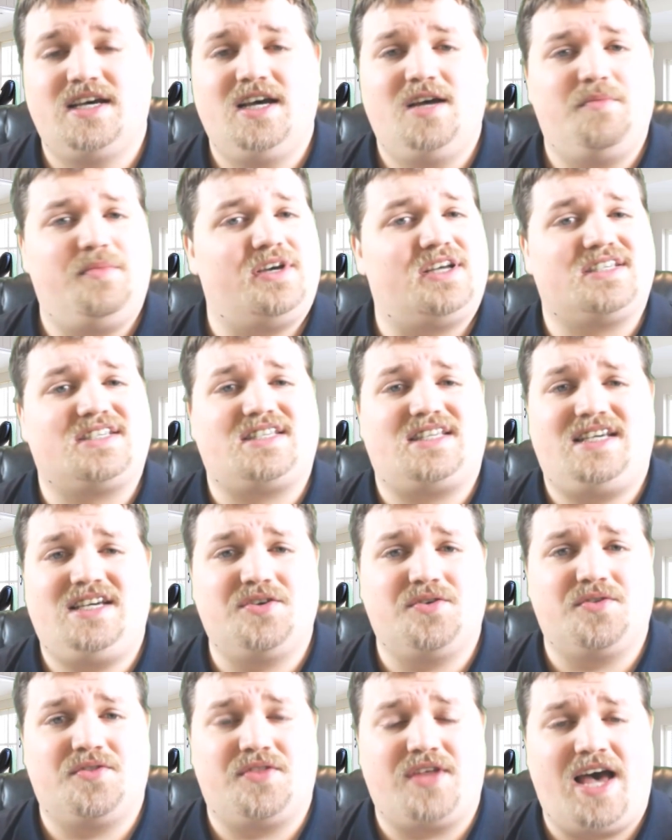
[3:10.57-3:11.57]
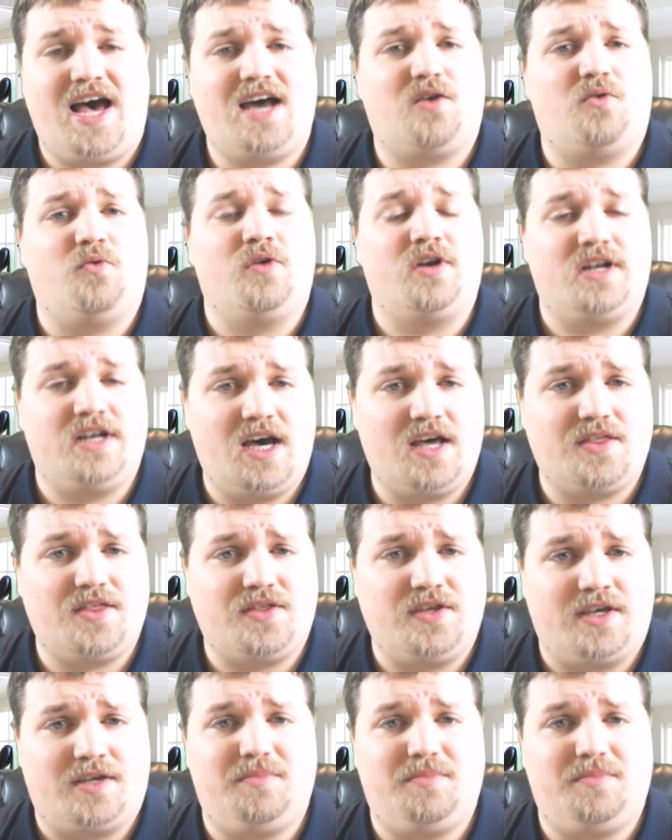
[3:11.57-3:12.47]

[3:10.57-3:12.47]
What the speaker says: because it's either that or nothing,